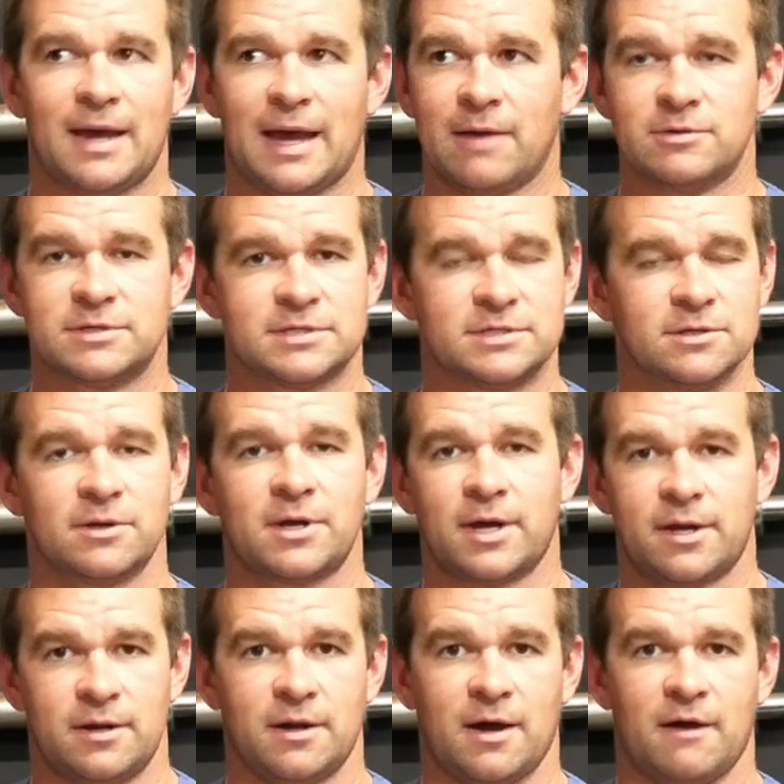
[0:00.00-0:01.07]
I would still
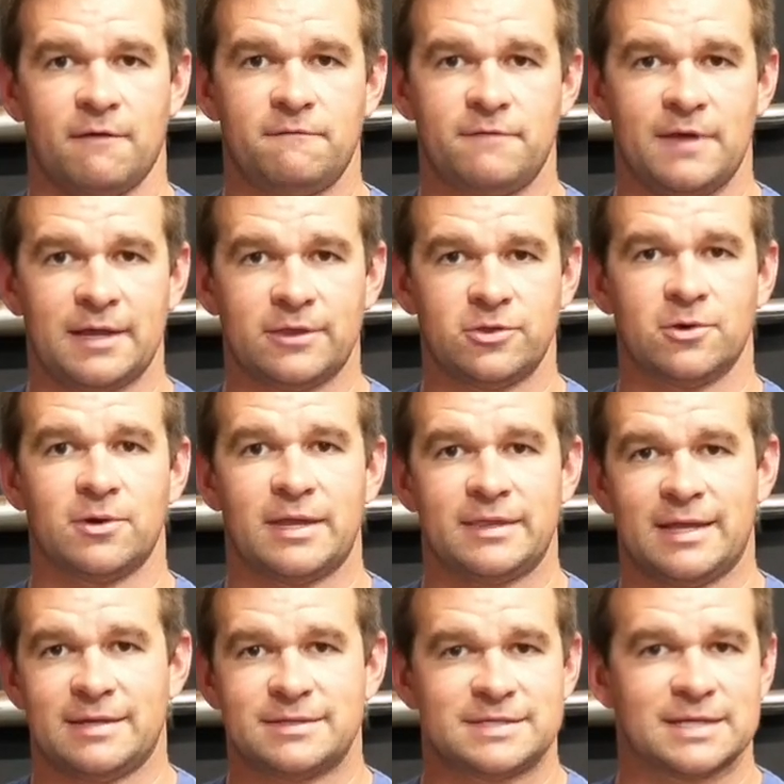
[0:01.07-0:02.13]
cut it off at
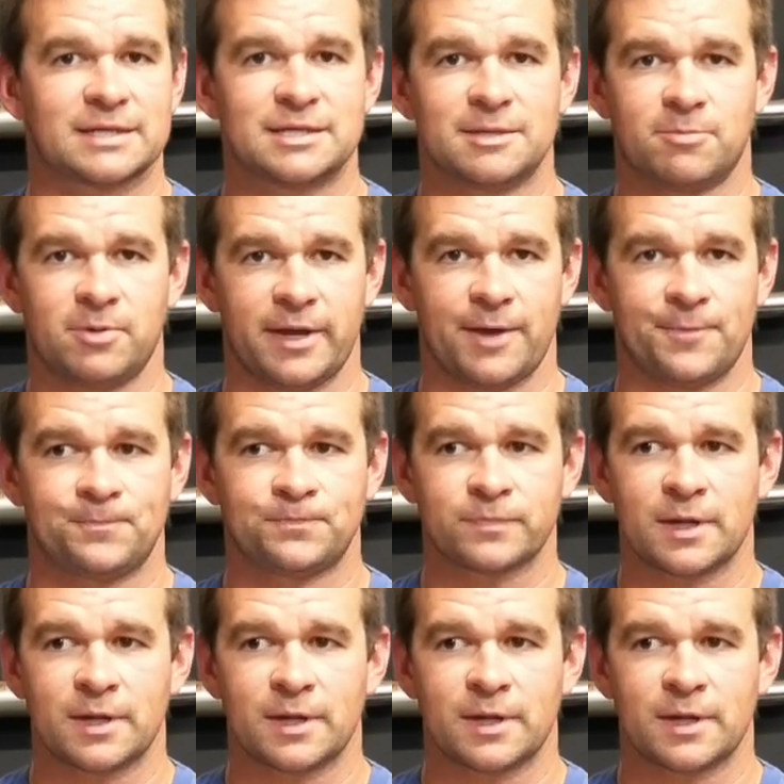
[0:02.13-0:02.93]
stick to the plan,